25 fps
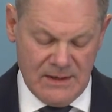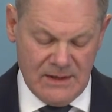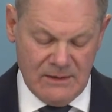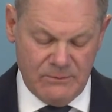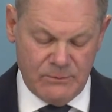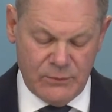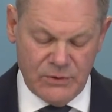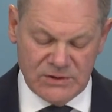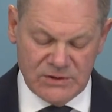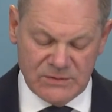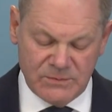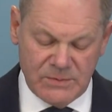
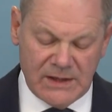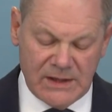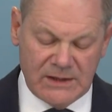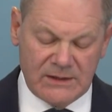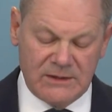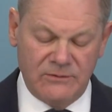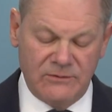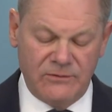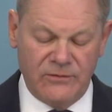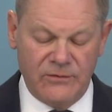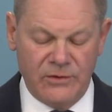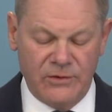A
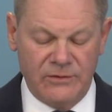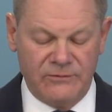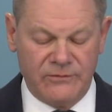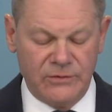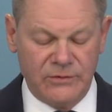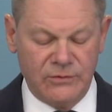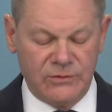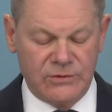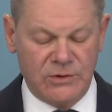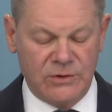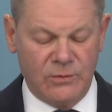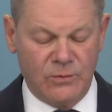perspective for a
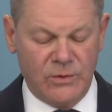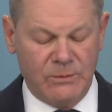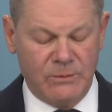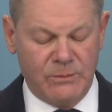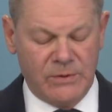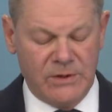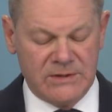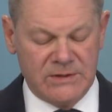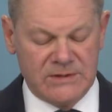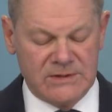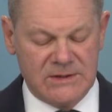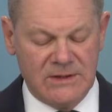future where
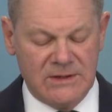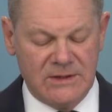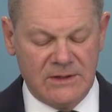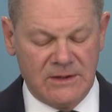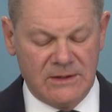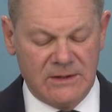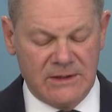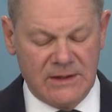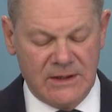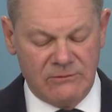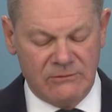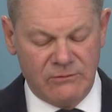
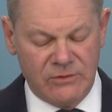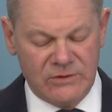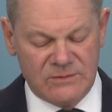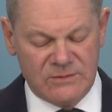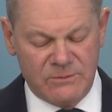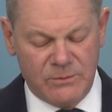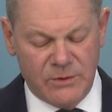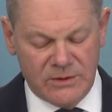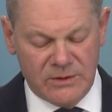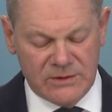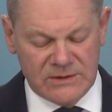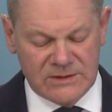Palestinians can
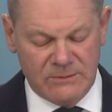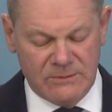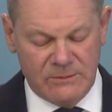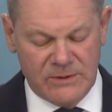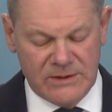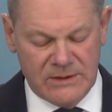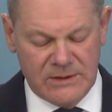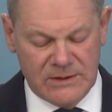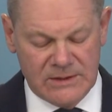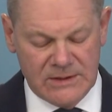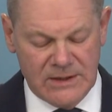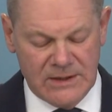
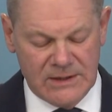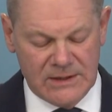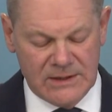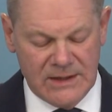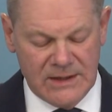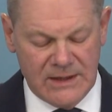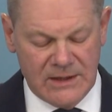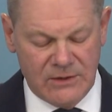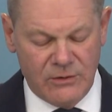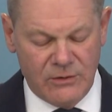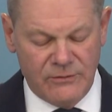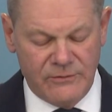responsibly take
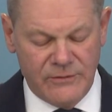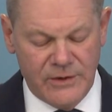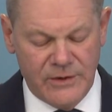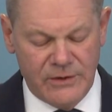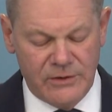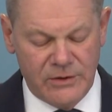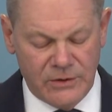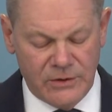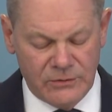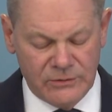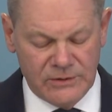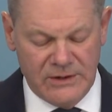care of
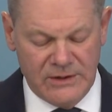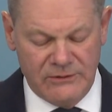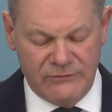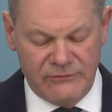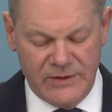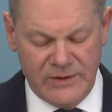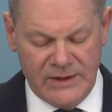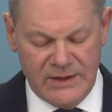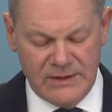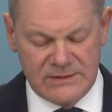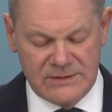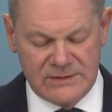their own
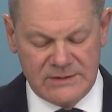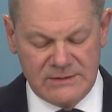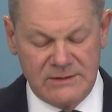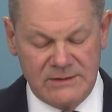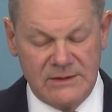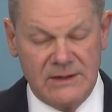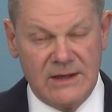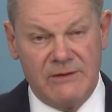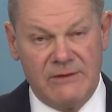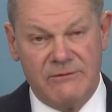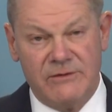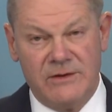affairs,
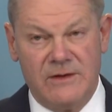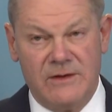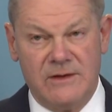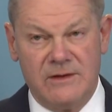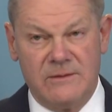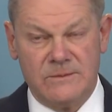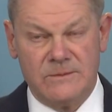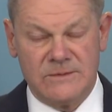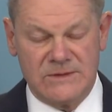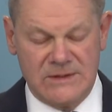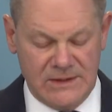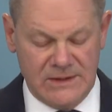govern
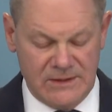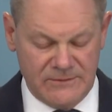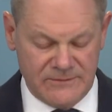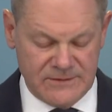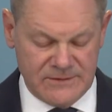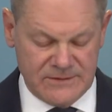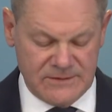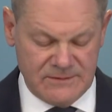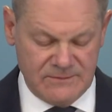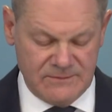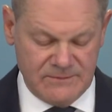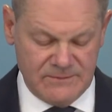
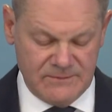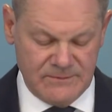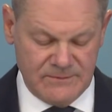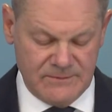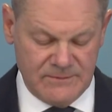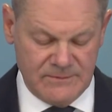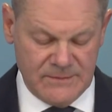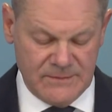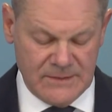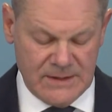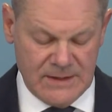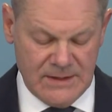themselves.
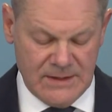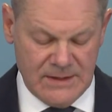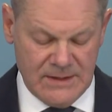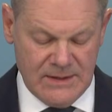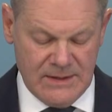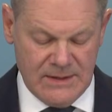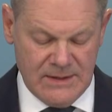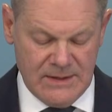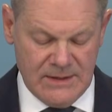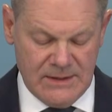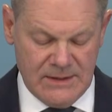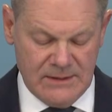
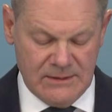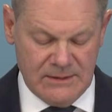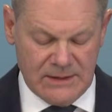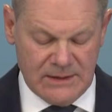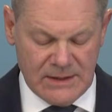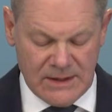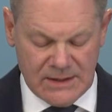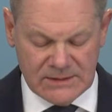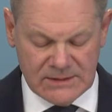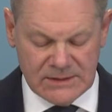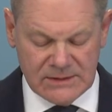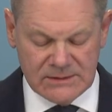The
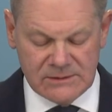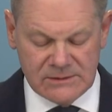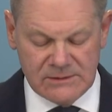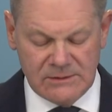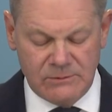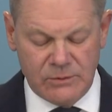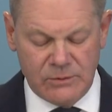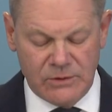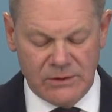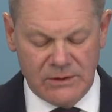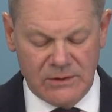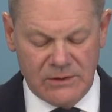Gaza
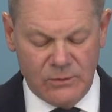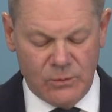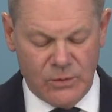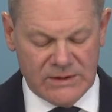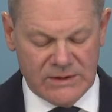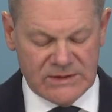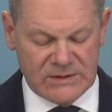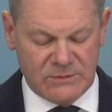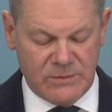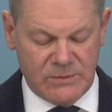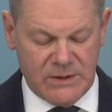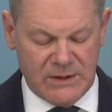Strip and the
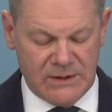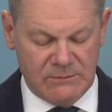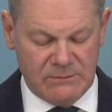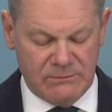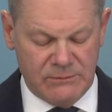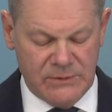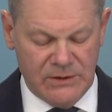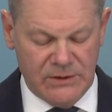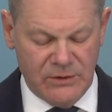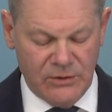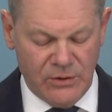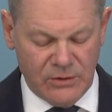West
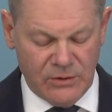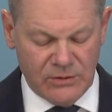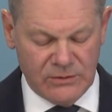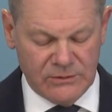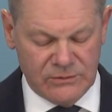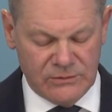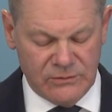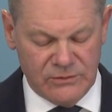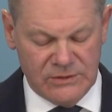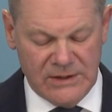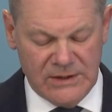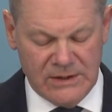Bank
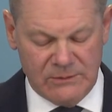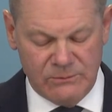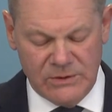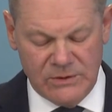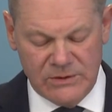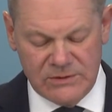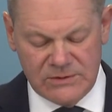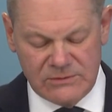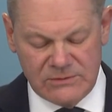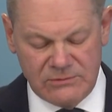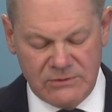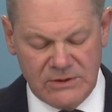belong to the
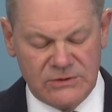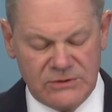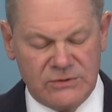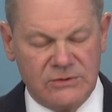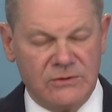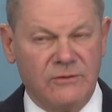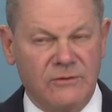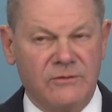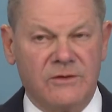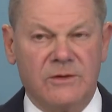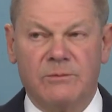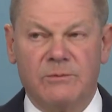
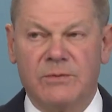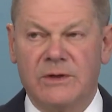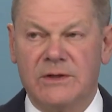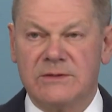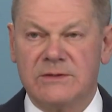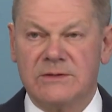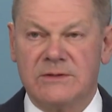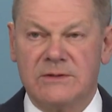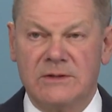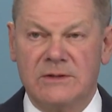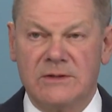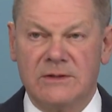administration of the
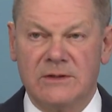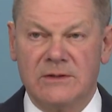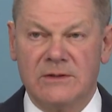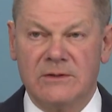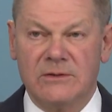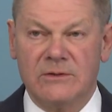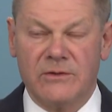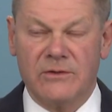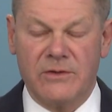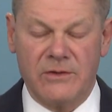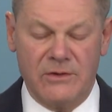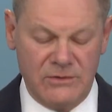
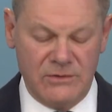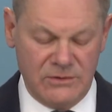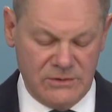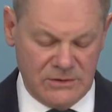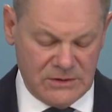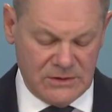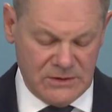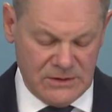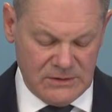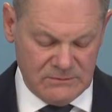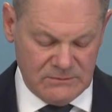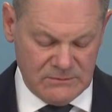Palestinian
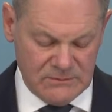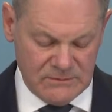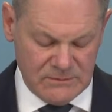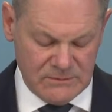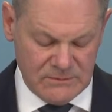Authority.